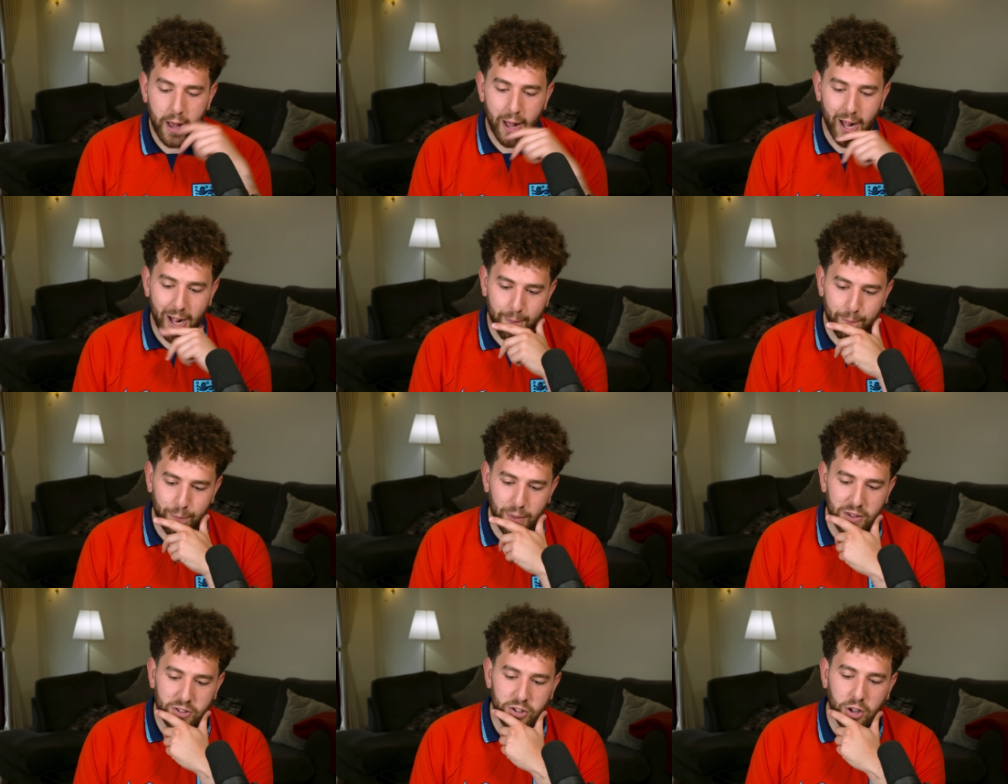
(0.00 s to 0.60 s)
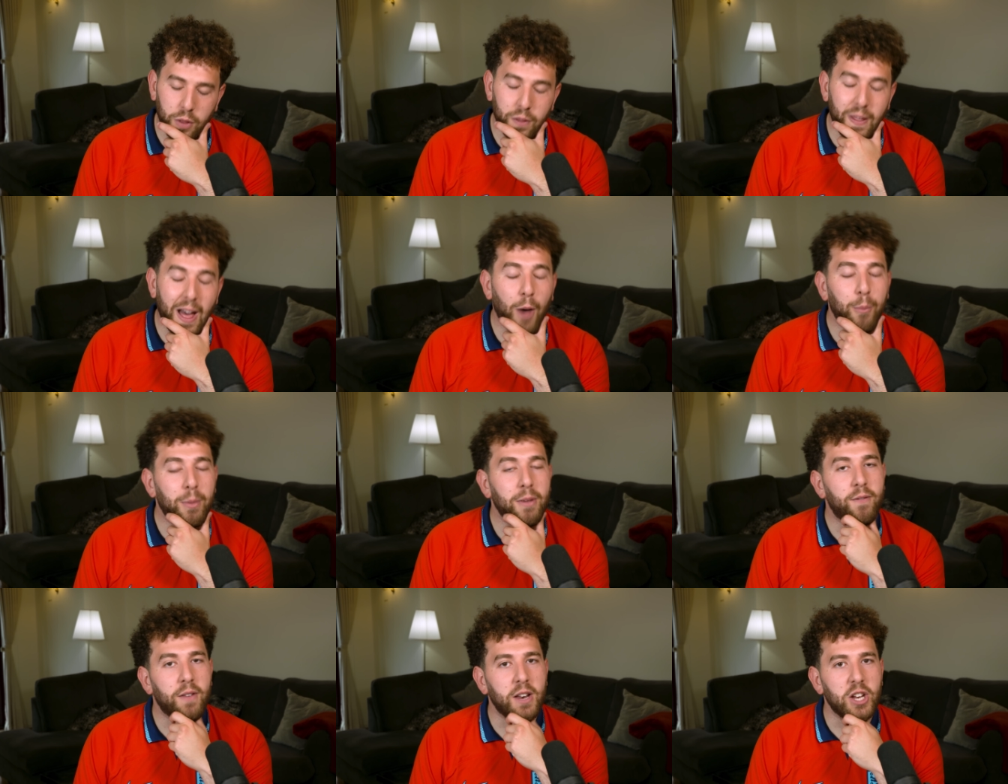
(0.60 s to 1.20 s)
Um, and so they'll
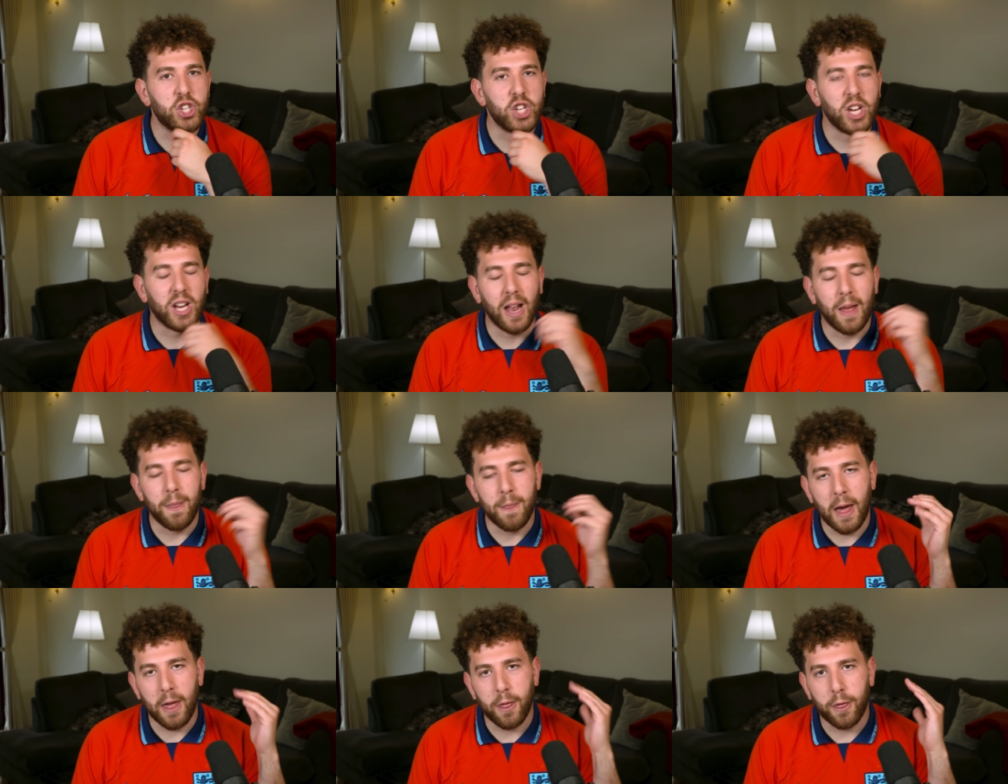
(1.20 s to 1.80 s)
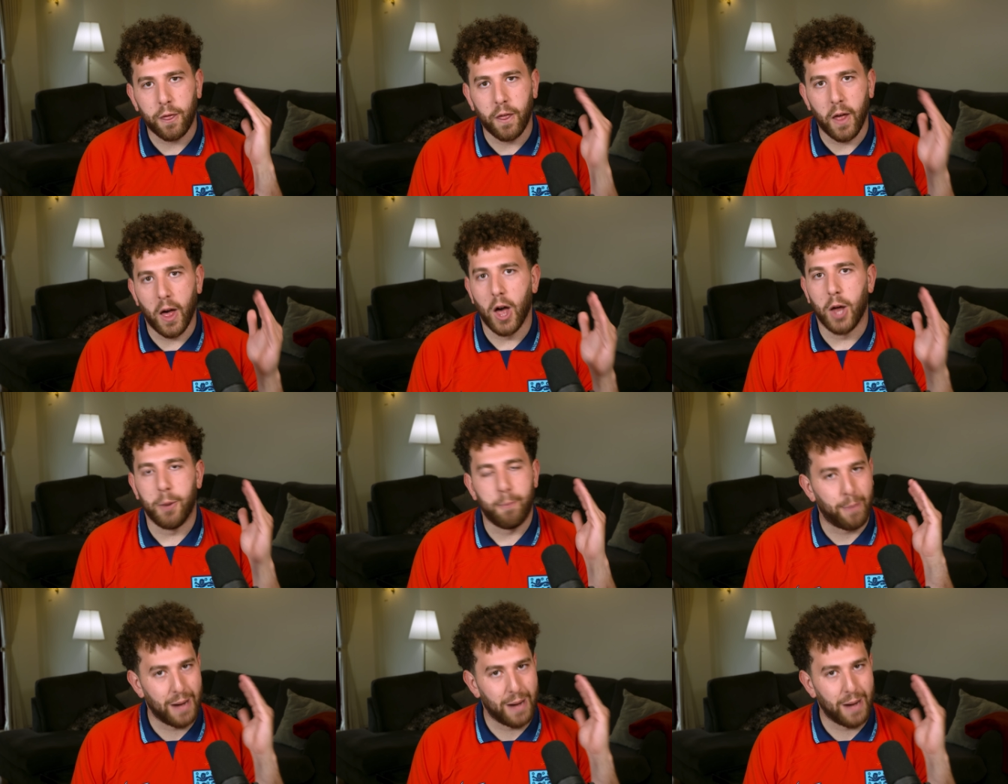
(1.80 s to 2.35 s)
be finishing in that third